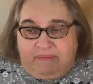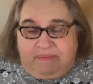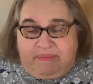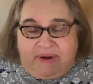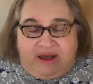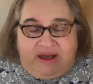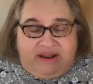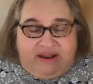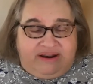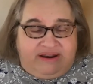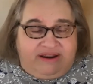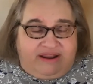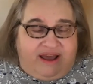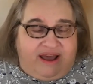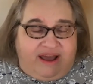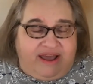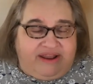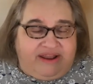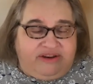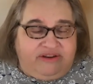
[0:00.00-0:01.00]
but
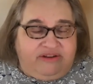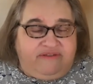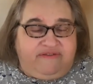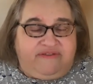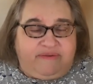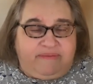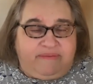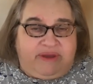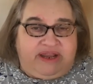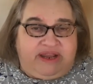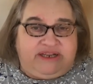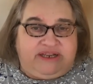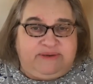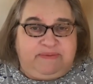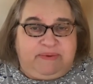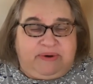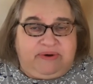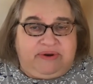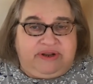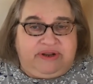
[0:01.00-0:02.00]
I knew from my
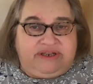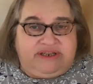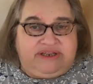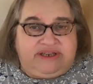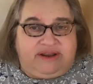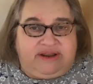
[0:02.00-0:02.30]
experience,